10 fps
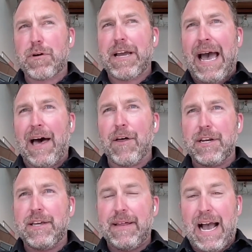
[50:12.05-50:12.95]

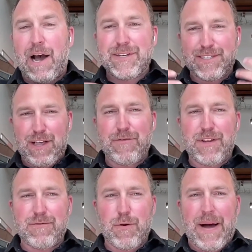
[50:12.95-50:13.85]
reality that I always love
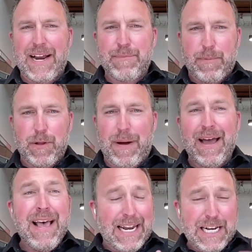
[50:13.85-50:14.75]
to remind people about.